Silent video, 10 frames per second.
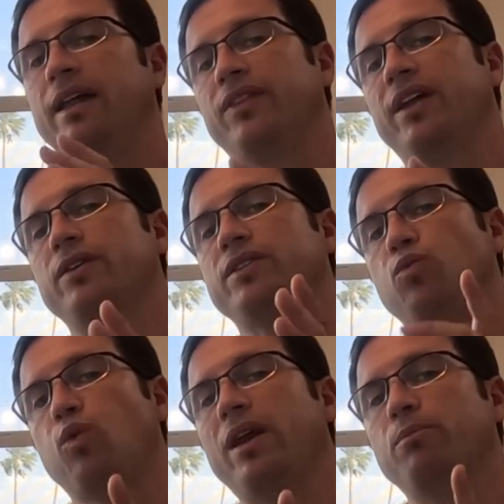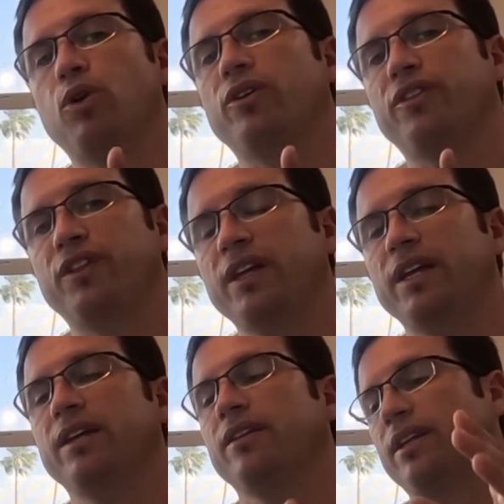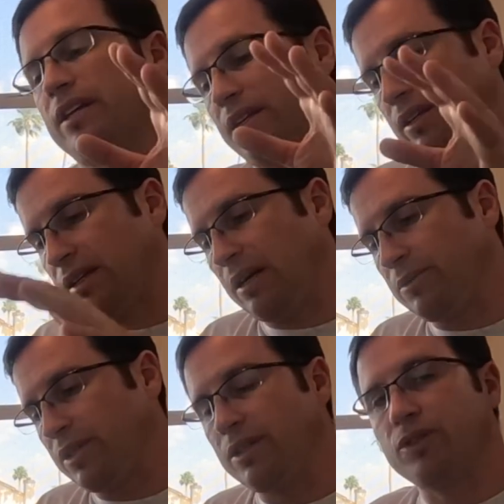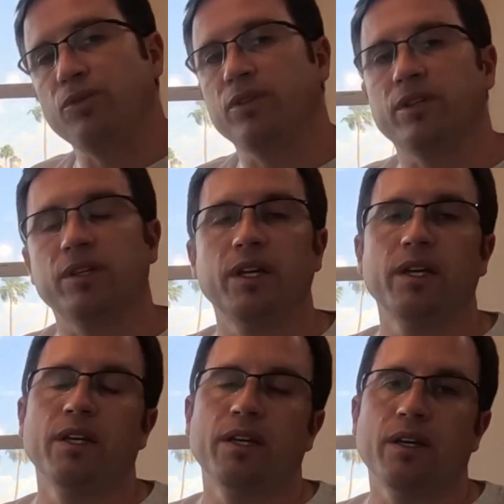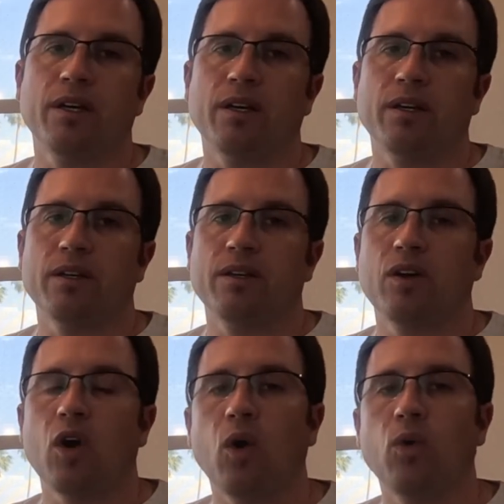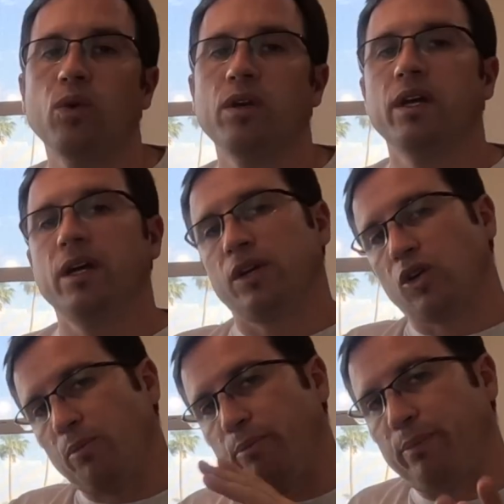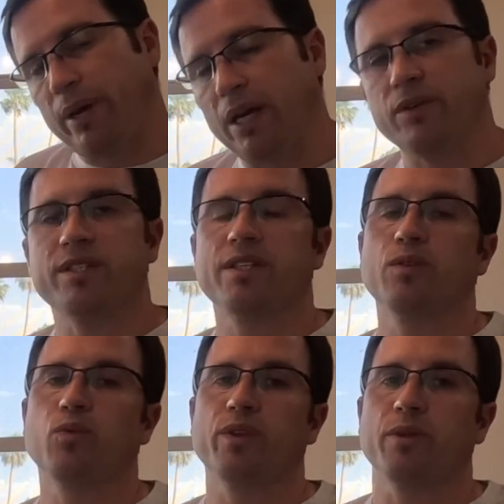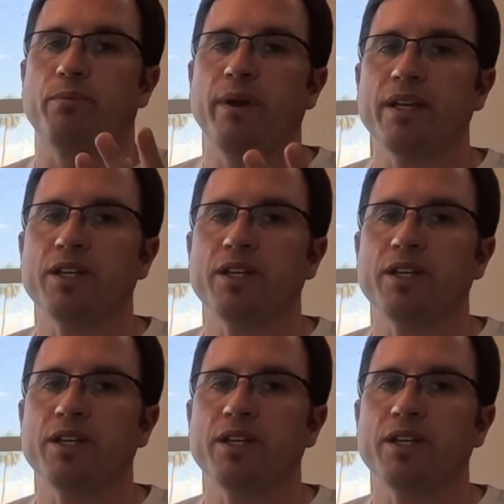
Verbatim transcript: And there's one more thing that comes into the uh, whole comparison with the